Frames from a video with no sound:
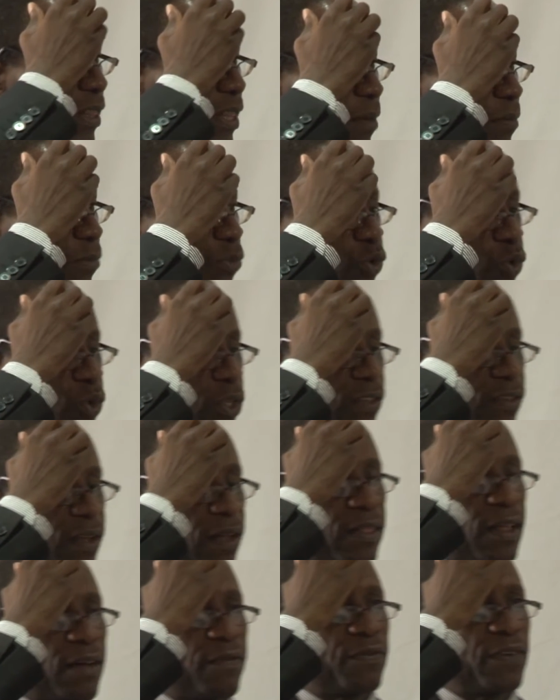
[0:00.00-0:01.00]
them to the
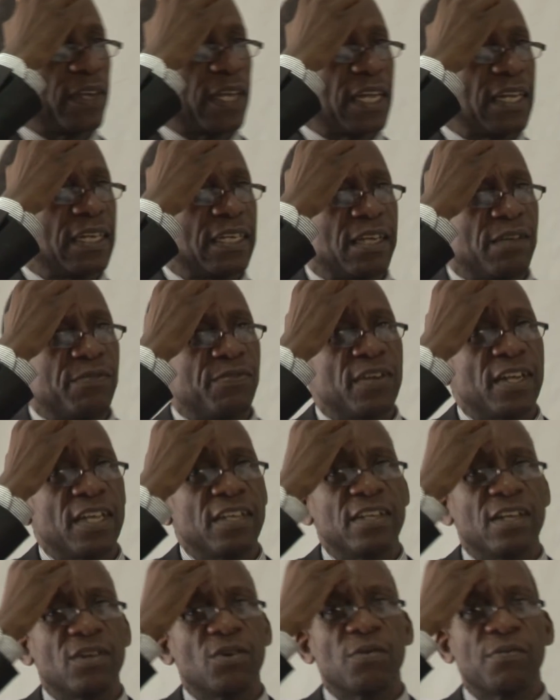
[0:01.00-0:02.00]
South African
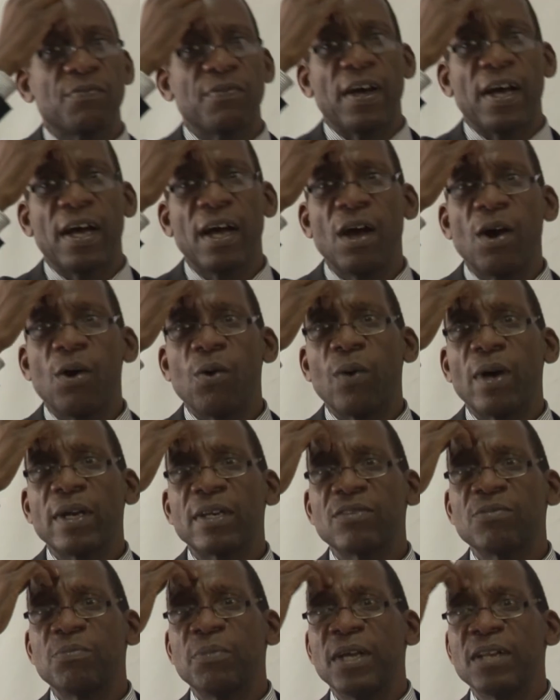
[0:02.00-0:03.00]
definition of uh, what
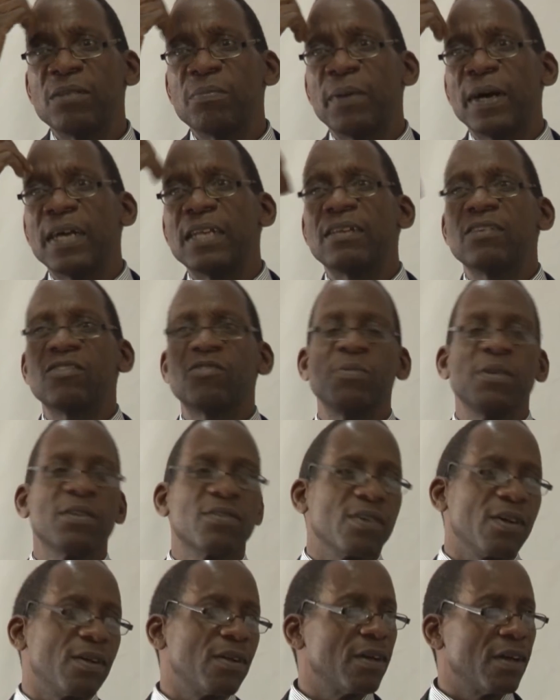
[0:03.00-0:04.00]
is meant by
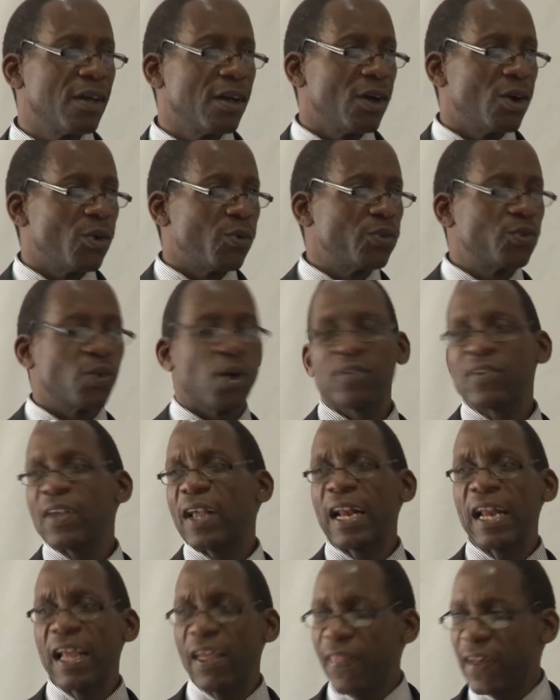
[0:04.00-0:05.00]
dismissal, which was
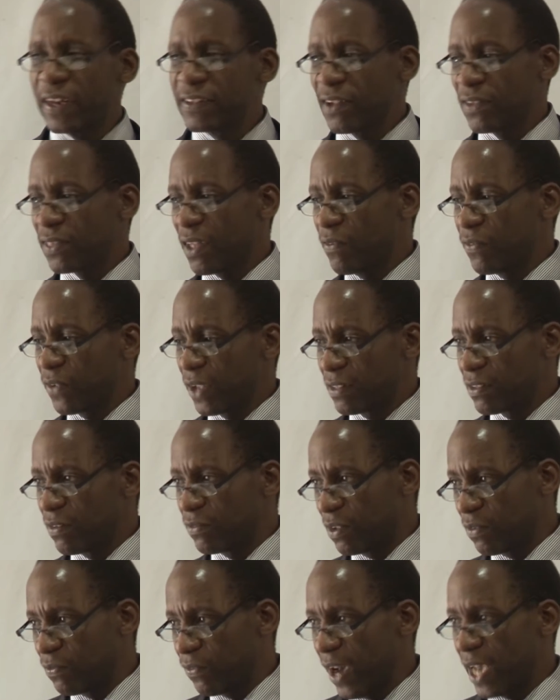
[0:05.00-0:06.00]
clear that South Africans
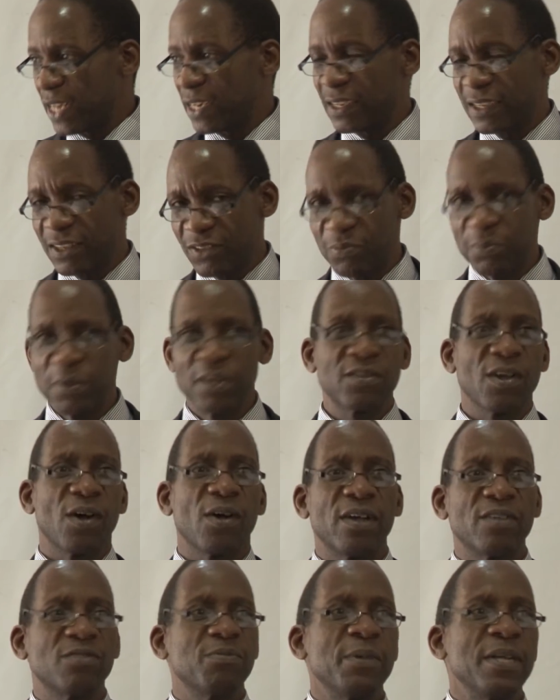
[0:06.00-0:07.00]
have defined dismissal
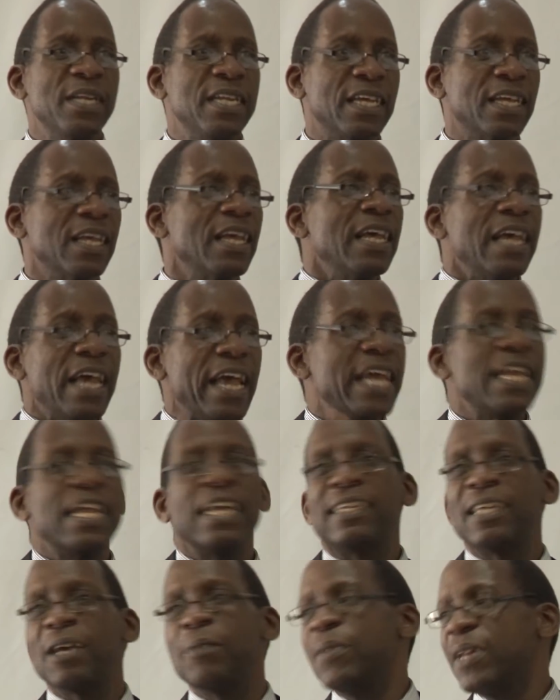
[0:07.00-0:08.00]
as meaning any
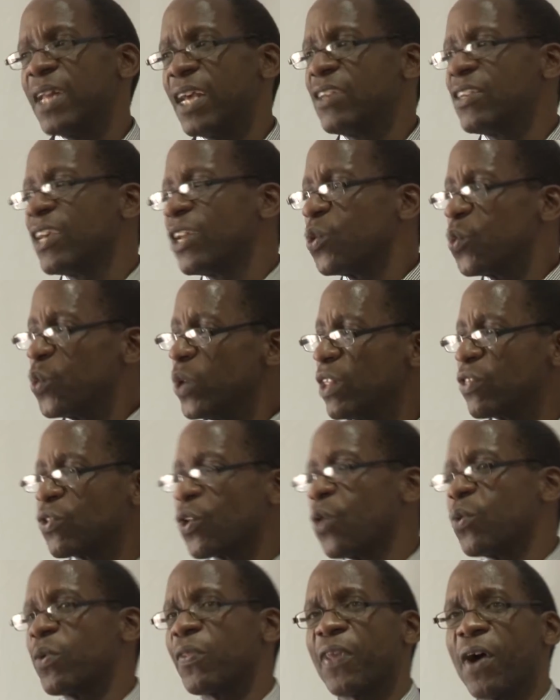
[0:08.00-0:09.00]
termination with
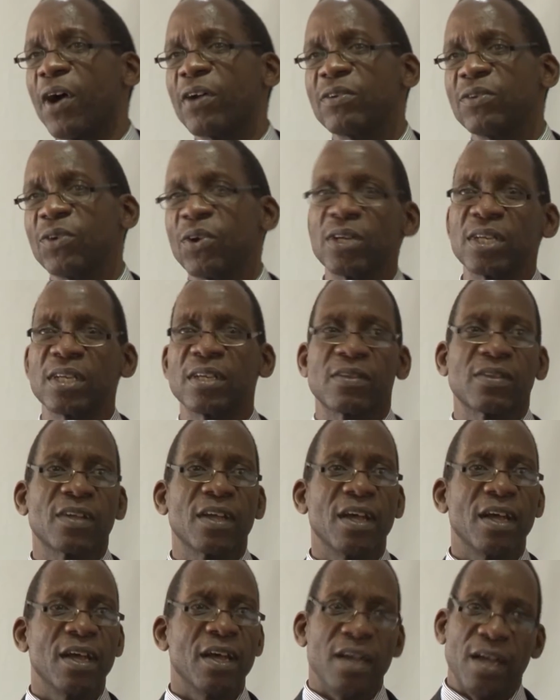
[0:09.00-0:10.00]
or without notice.
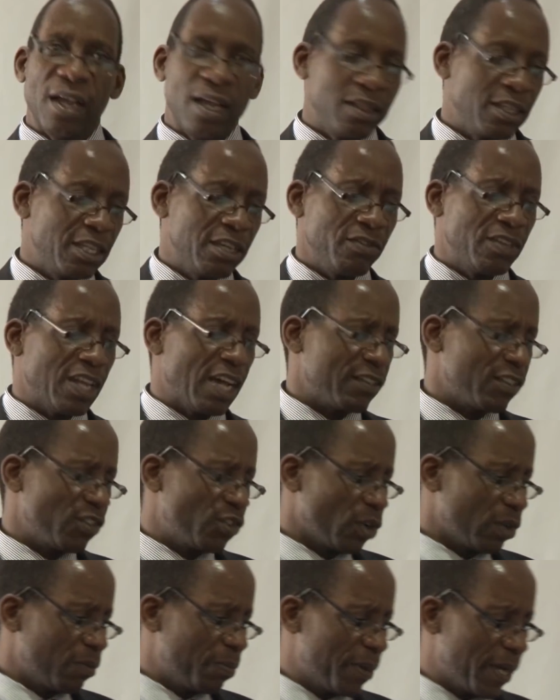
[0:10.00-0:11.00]
And the Chief Justice
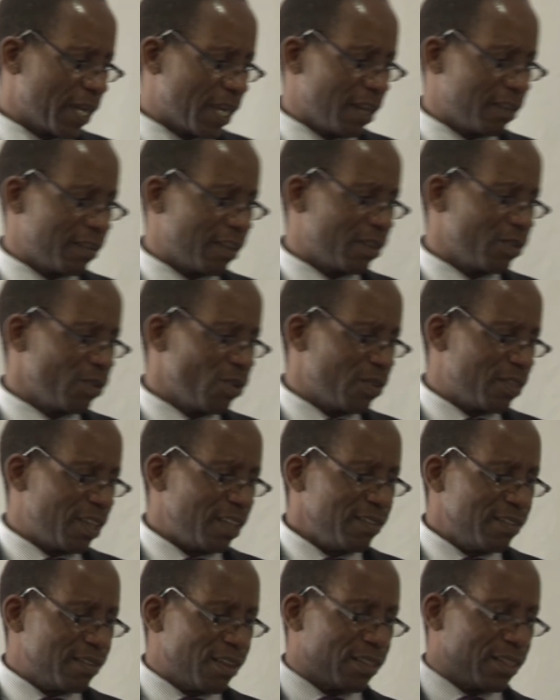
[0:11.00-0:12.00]
shot back and said, no,
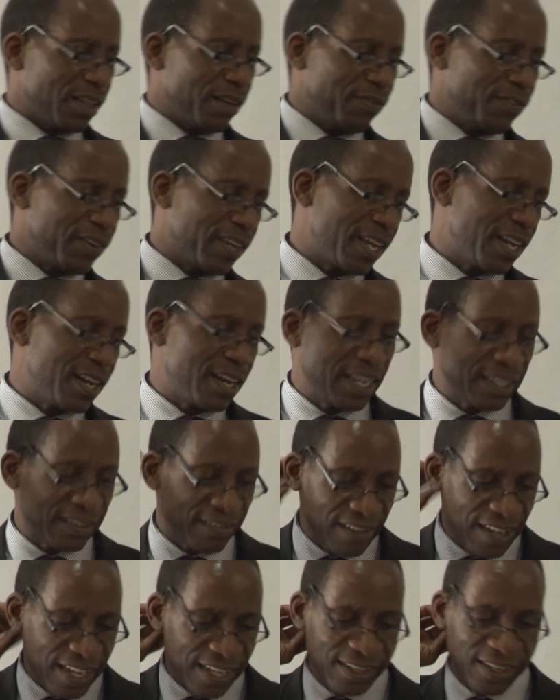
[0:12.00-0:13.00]
that's the South African
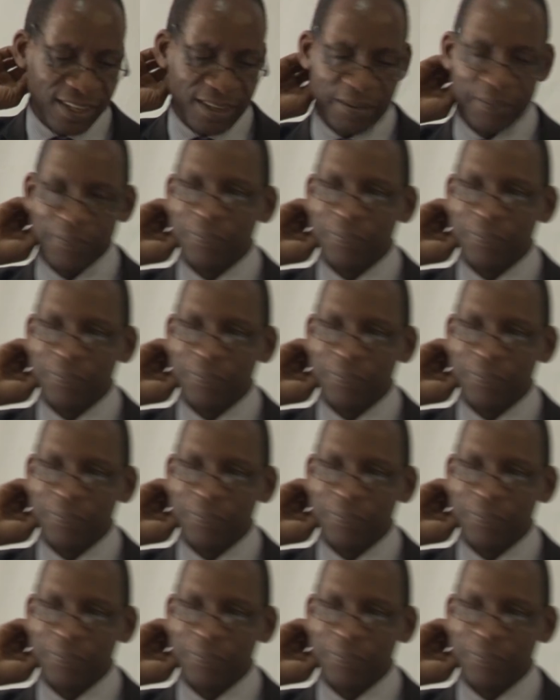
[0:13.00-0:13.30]
legislature.